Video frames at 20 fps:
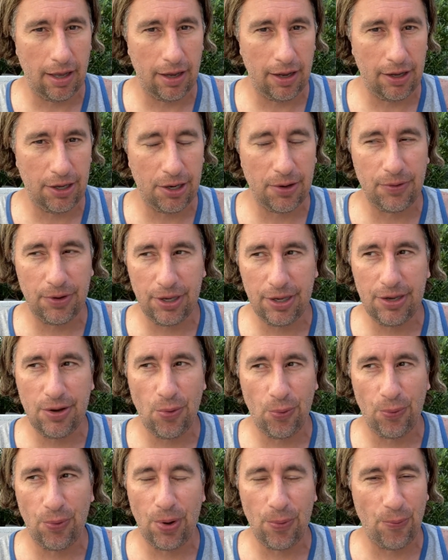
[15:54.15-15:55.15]
You
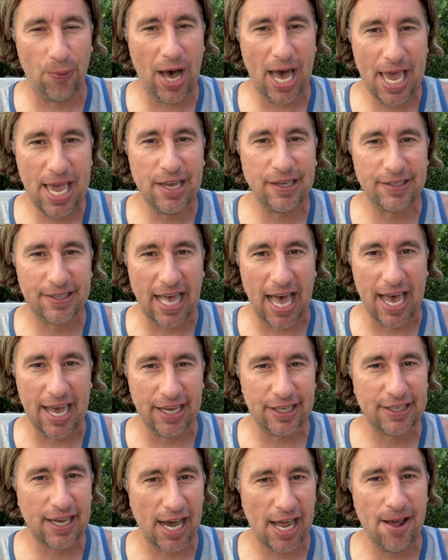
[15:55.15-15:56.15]
know, why is that?
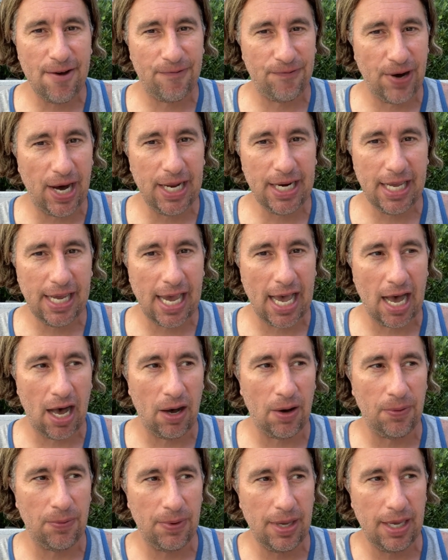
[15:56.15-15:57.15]
It's kind of funny
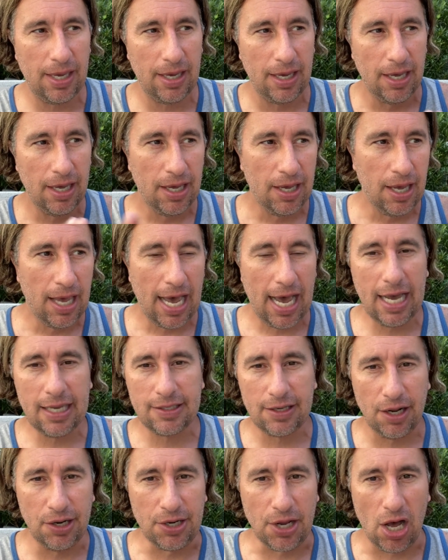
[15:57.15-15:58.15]
how we,
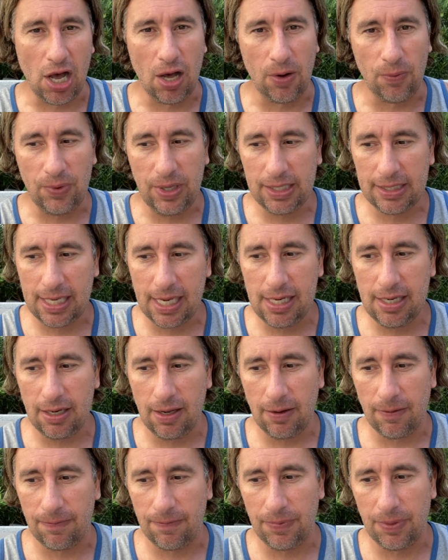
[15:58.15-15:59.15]
as an adult, we tend
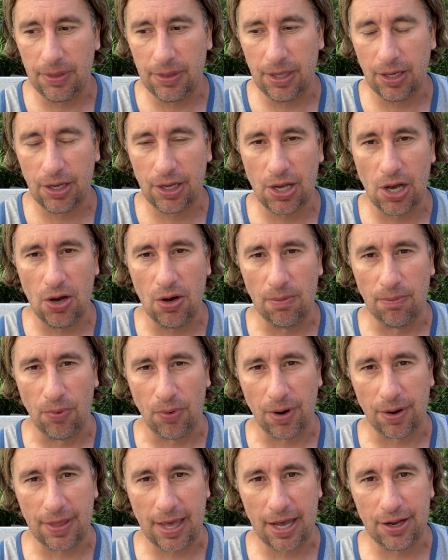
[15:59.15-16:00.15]
to go
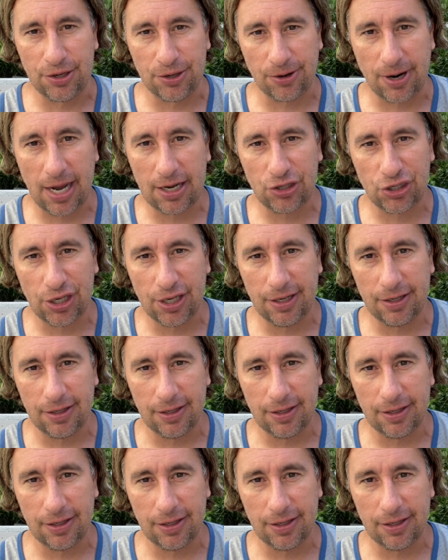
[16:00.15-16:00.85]
more that direction.